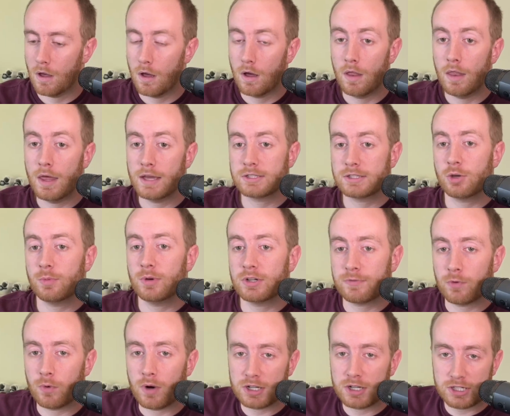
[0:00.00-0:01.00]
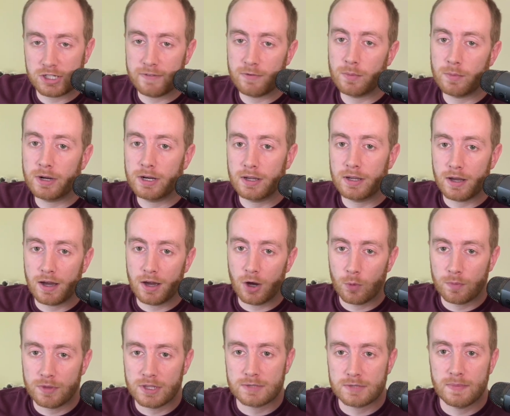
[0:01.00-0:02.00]
Thanks so much for watching, everybody. I
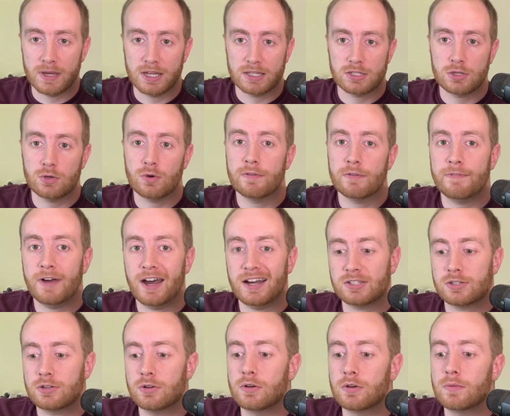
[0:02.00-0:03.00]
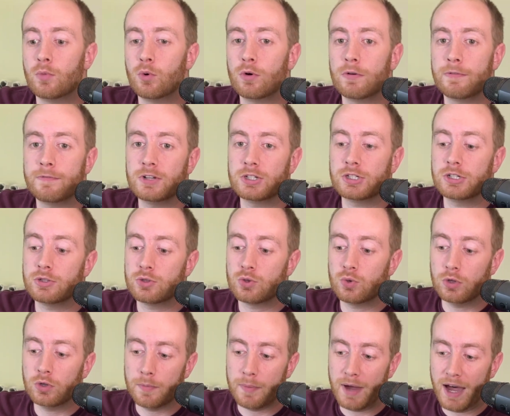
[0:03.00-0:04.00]
hope this makes you a faster and more efficient
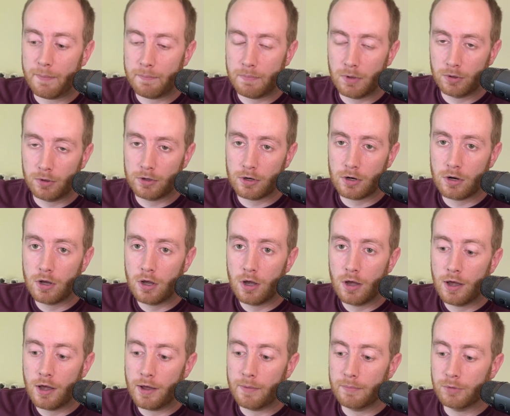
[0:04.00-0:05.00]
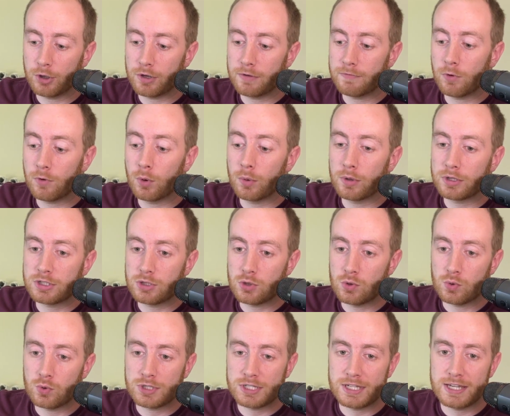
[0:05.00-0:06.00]
Tulip app builder. I'm looking forward
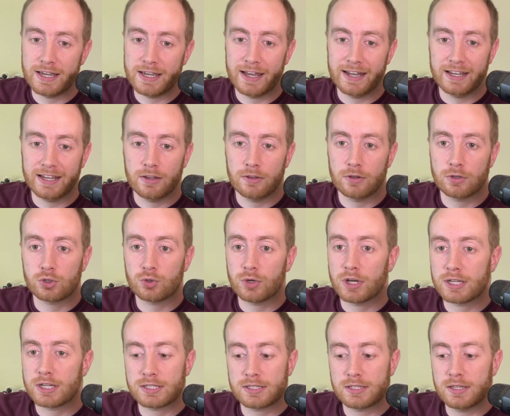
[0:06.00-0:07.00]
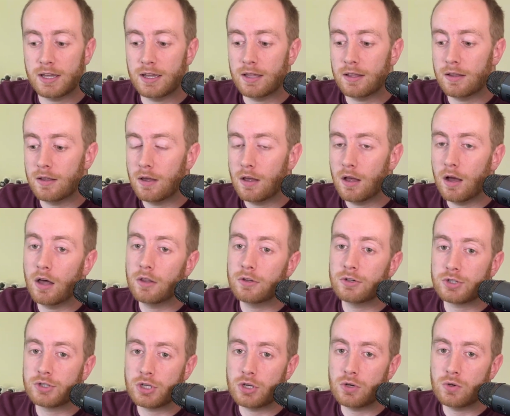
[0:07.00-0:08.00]
to seeing any other tricks that
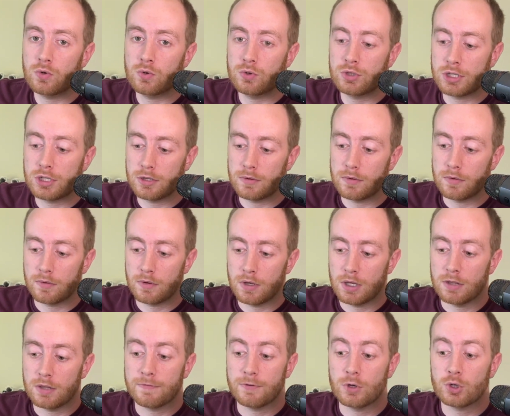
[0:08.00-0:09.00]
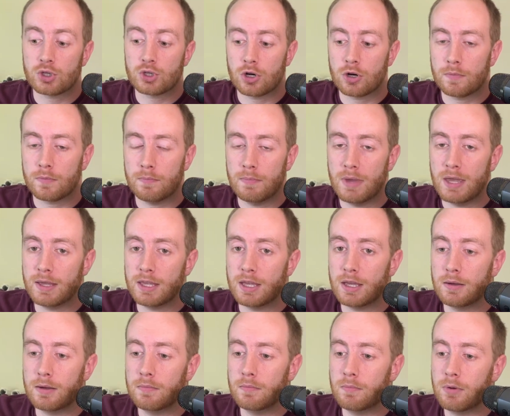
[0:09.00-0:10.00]
others use and in the future
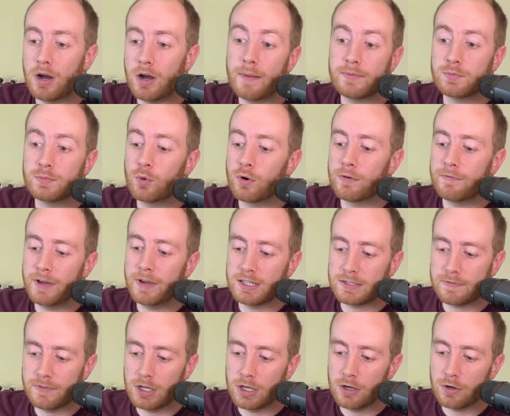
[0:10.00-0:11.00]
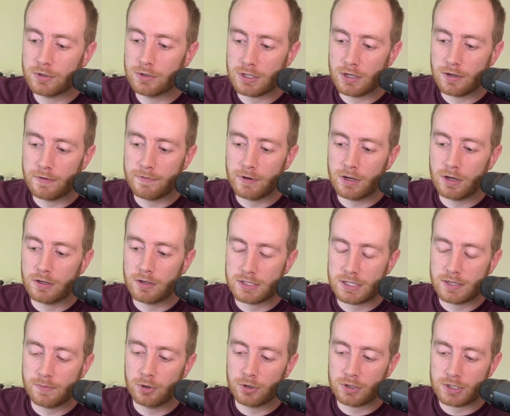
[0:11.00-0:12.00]
making perhaps more advanced videos of a
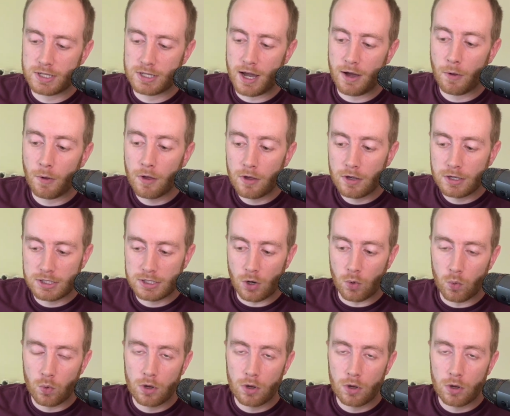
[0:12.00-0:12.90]
similar style. So